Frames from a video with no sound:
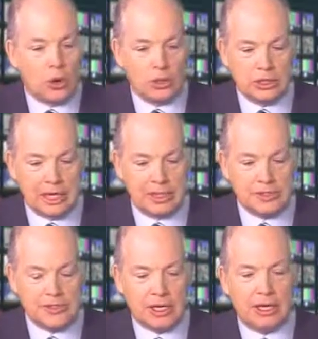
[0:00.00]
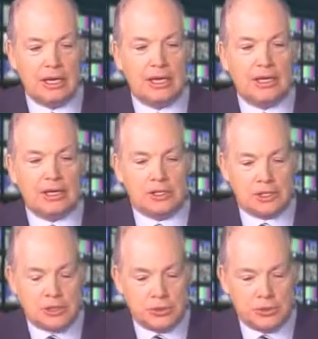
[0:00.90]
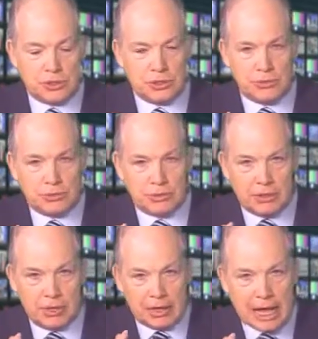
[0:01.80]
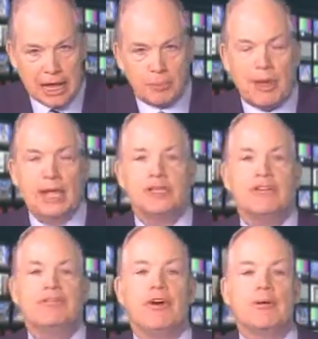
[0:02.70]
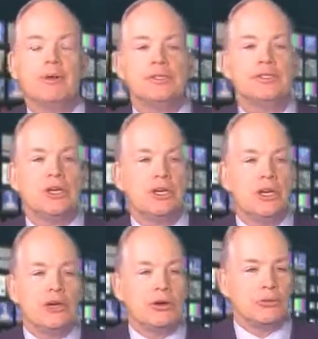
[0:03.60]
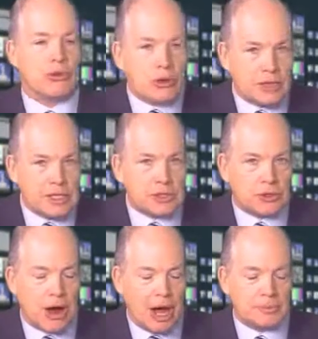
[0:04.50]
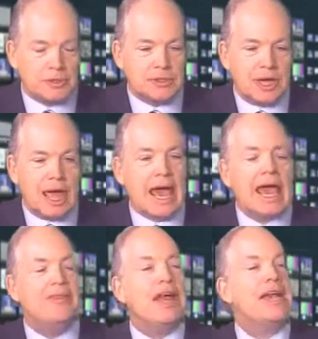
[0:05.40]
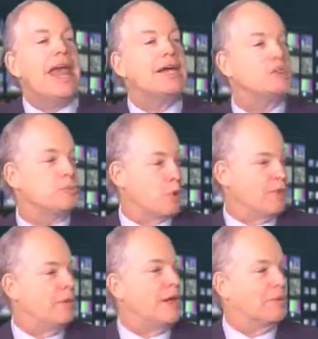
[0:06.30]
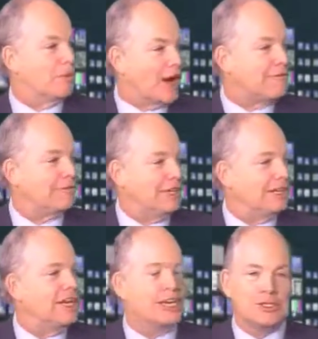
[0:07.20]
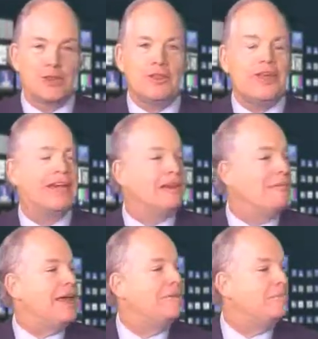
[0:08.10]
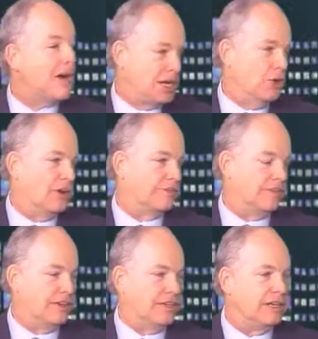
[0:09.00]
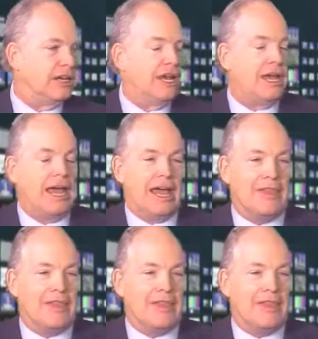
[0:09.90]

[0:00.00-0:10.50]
So the goal is to help Haitian farmers grow these crops and then export them at a profit so that they can make money off of it.